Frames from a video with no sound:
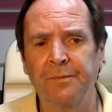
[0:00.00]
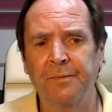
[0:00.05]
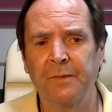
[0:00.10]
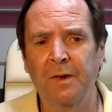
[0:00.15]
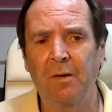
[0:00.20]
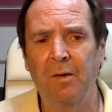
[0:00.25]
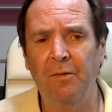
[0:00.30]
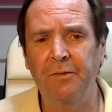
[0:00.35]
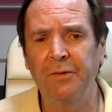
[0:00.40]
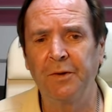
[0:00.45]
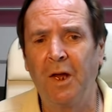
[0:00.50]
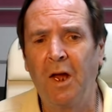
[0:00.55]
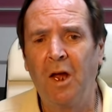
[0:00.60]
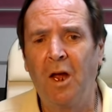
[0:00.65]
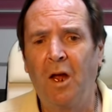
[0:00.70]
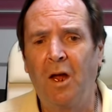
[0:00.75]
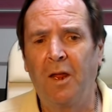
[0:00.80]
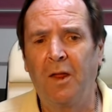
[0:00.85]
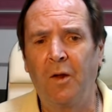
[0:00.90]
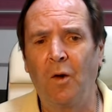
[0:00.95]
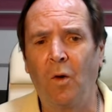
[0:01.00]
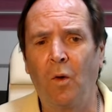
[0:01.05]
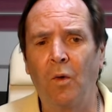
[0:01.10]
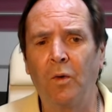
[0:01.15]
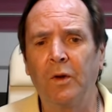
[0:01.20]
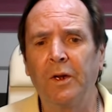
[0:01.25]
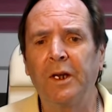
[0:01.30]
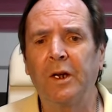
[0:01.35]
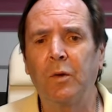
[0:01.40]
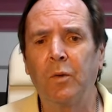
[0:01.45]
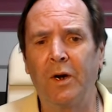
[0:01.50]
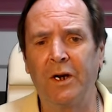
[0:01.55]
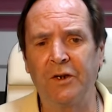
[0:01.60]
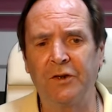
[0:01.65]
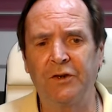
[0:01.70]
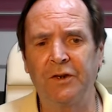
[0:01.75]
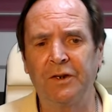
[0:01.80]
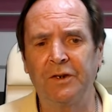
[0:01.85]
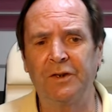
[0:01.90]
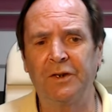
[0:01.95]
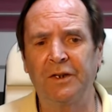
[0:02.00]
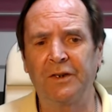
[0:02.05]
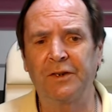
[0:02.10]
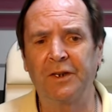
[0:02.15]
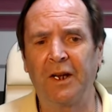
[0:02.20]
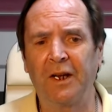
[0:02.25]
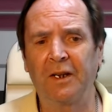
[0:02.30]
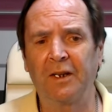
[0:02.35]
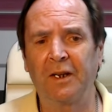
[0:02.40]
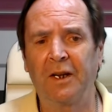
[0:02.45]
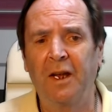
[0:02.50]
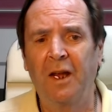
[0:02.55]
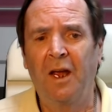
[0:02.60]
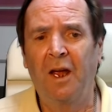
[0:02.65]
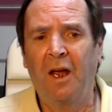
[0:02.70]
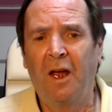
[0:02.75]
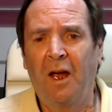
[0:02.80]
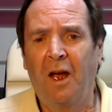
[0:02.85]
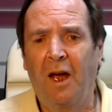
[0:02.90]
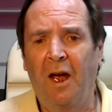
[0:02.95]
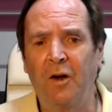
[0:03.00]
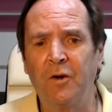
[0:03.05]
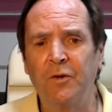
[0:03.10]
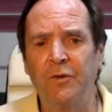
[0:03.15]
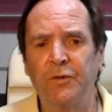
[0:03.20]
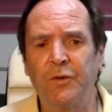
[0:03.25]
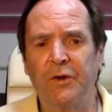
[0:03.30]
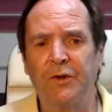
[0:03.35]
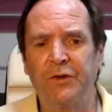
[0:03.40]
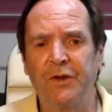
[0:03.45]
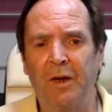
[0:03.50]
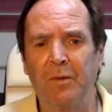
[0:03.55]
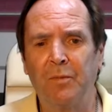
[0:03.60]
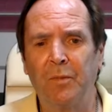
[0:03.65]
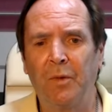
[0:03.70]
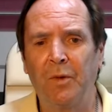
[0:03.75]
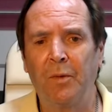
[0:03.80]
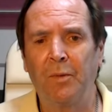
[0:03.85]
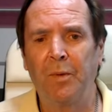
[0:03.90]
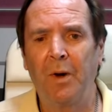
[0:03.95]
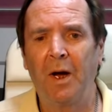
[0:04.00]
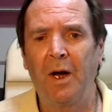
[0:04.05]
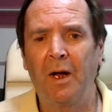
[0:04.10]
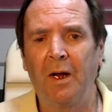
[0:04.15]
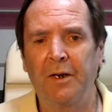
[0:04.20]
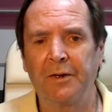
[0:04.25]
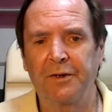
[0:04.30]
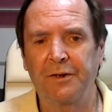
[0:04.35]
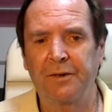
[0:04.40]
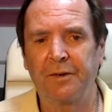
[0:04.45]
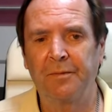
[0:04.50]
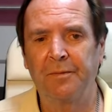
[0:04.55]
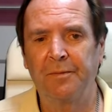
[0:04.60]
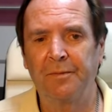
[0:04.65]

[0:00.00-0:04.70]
Often, the only question is exactly how to assemble the parts.